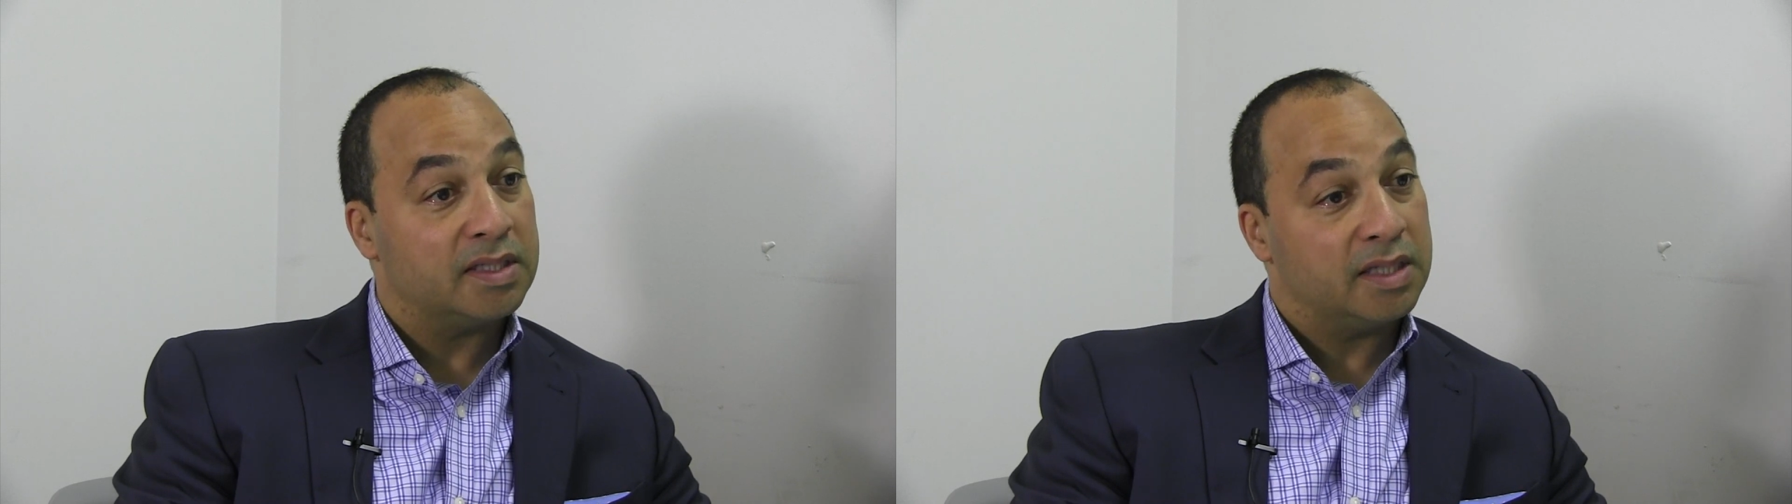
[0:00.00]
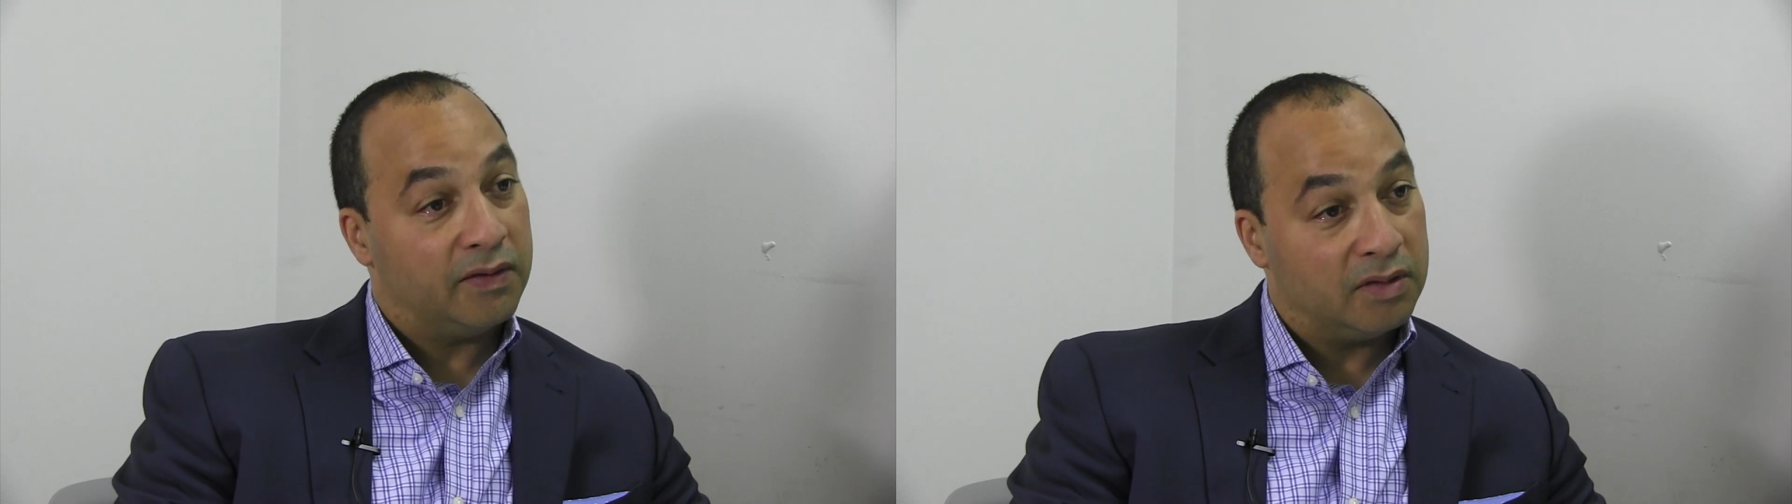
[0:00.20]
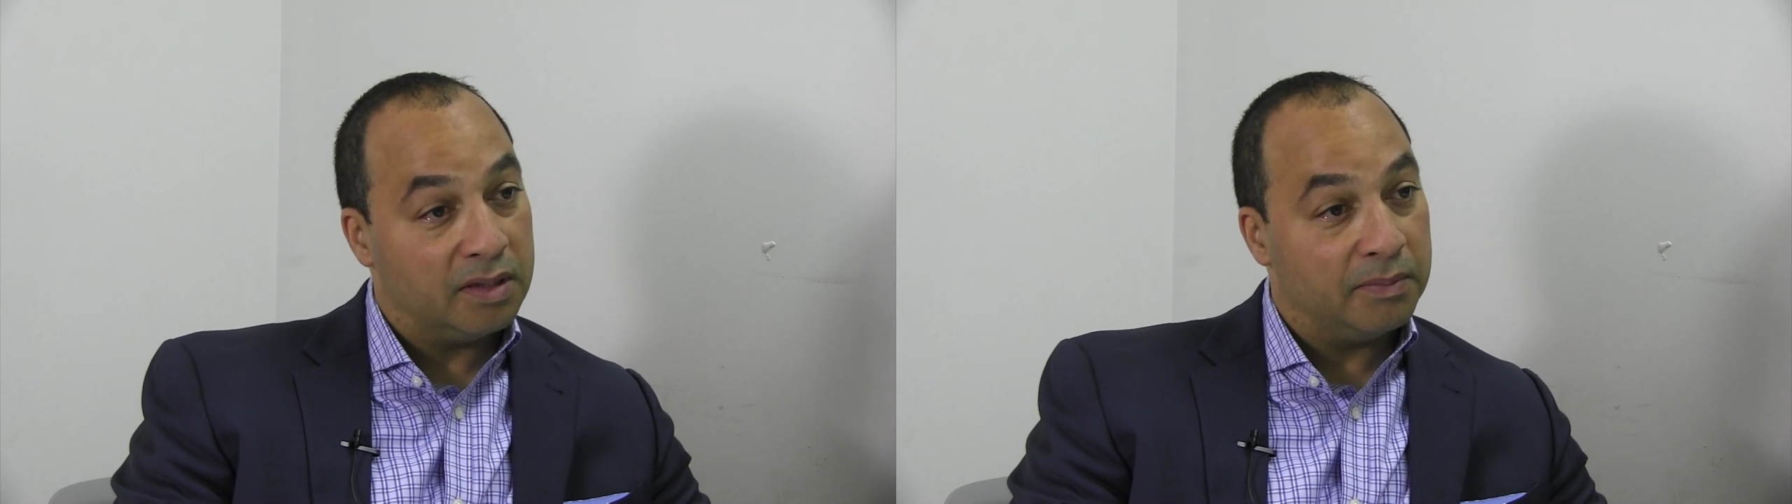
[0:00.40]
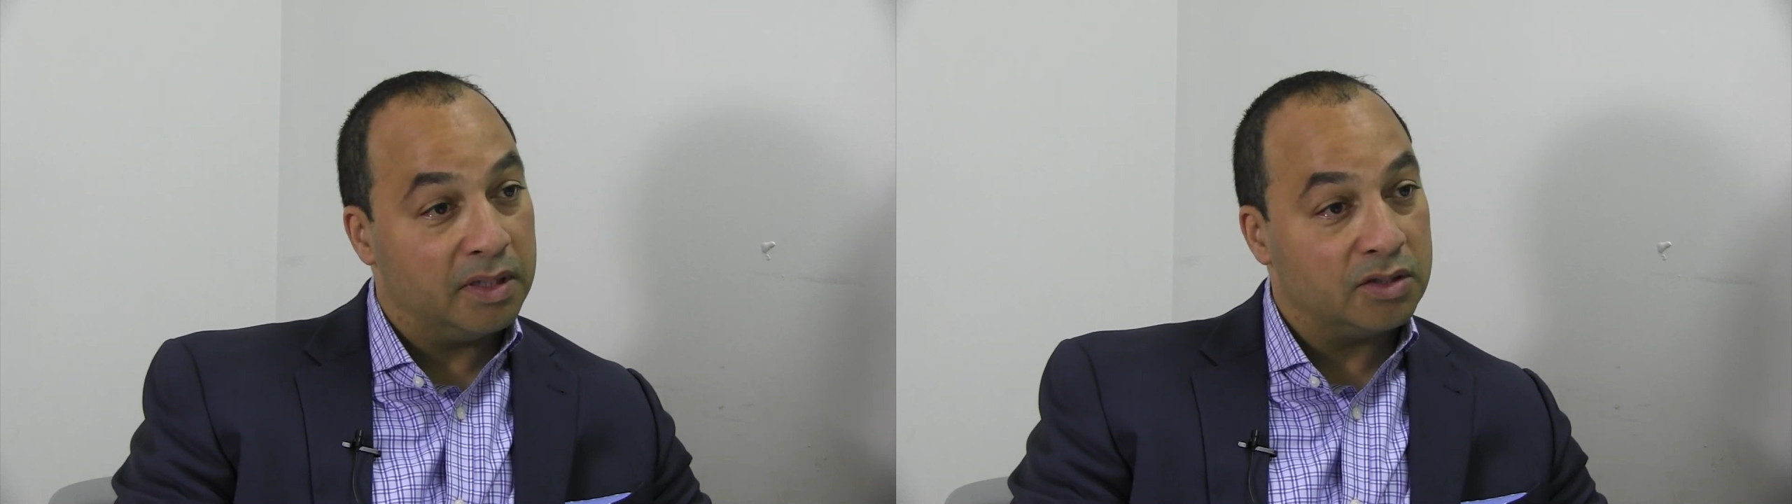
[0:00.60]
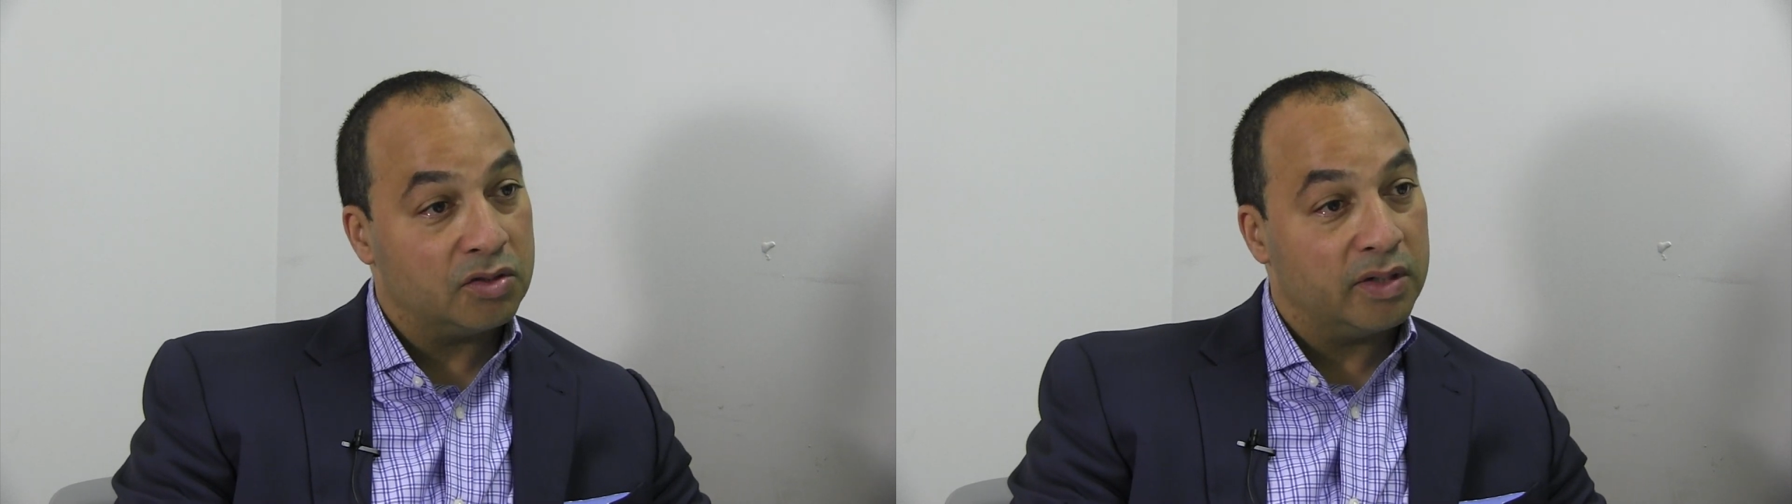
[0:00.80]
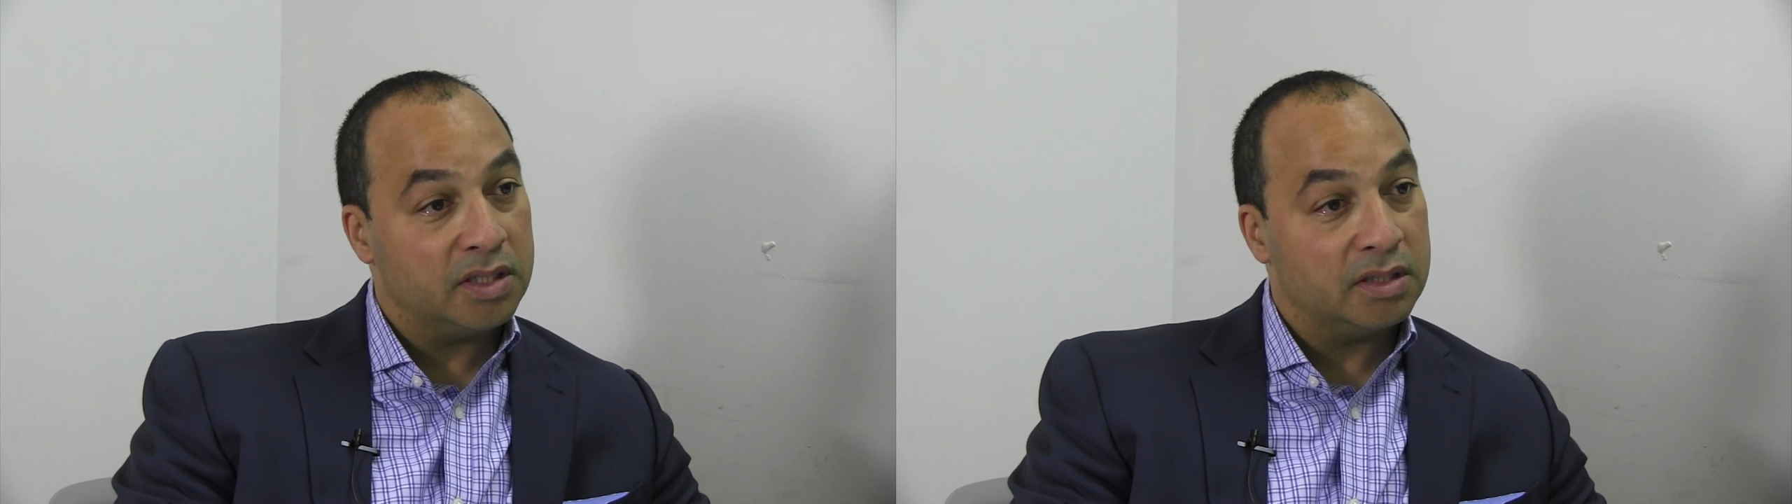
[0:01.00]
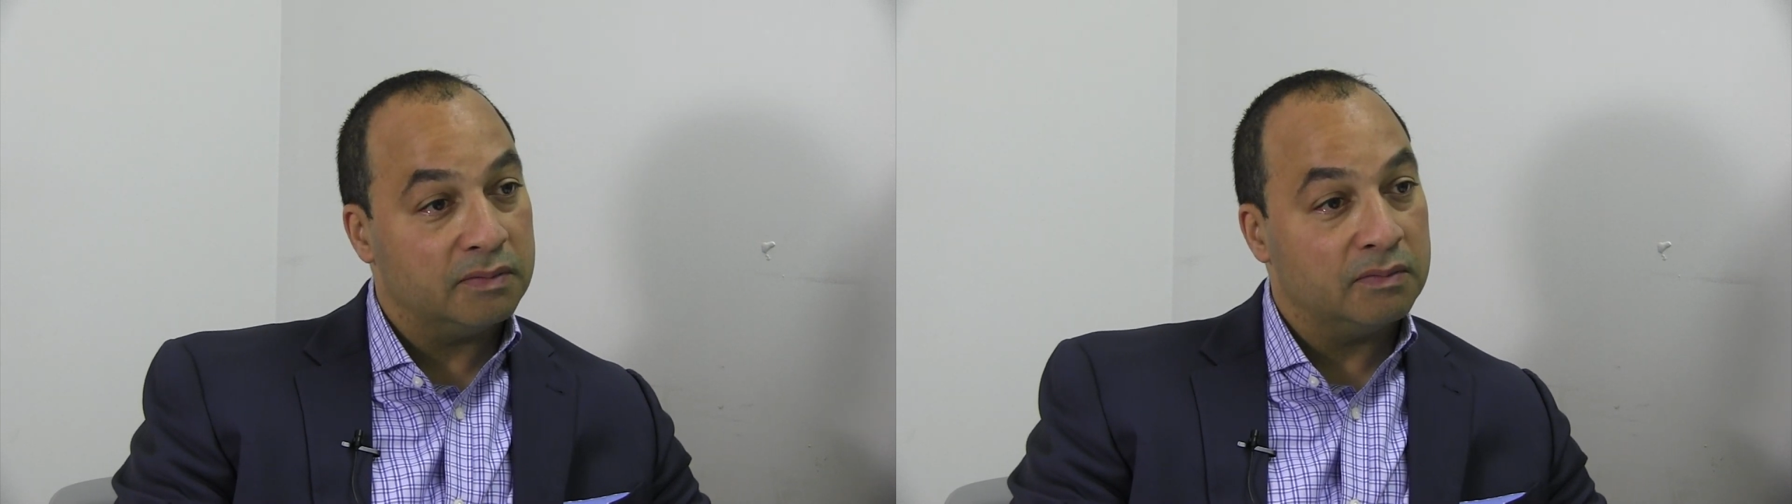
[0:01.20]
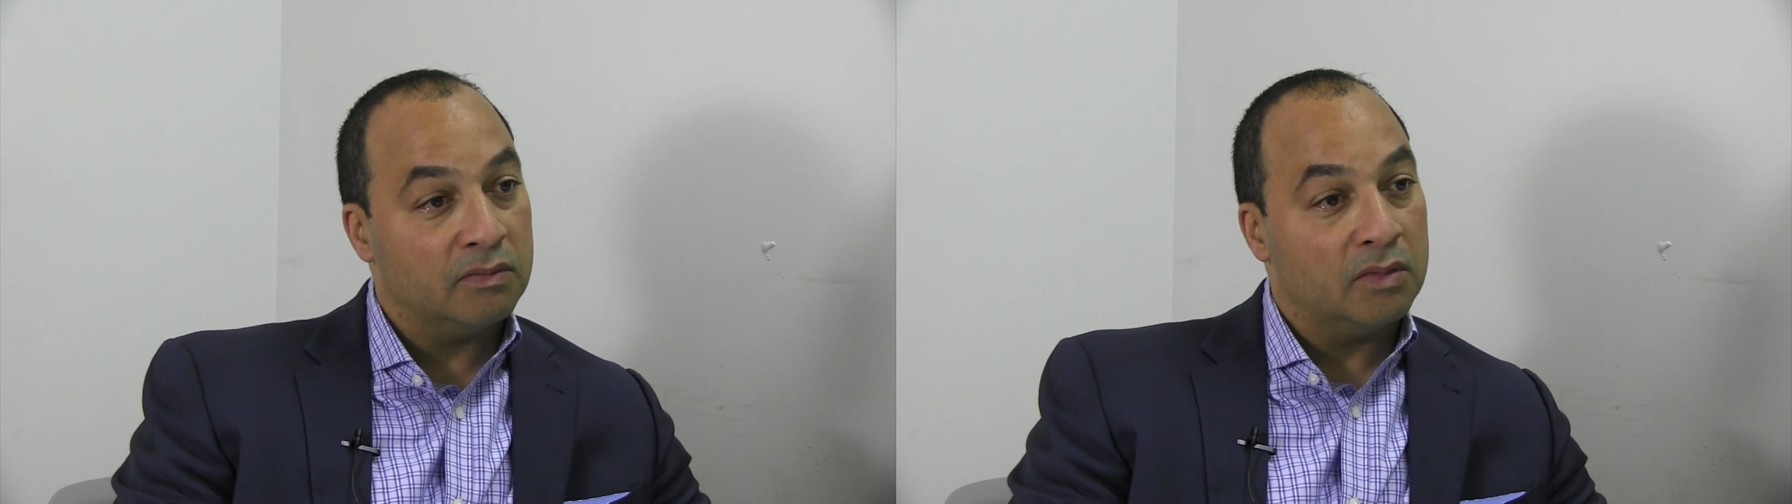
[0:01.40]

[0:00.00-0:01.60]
Safety Administration,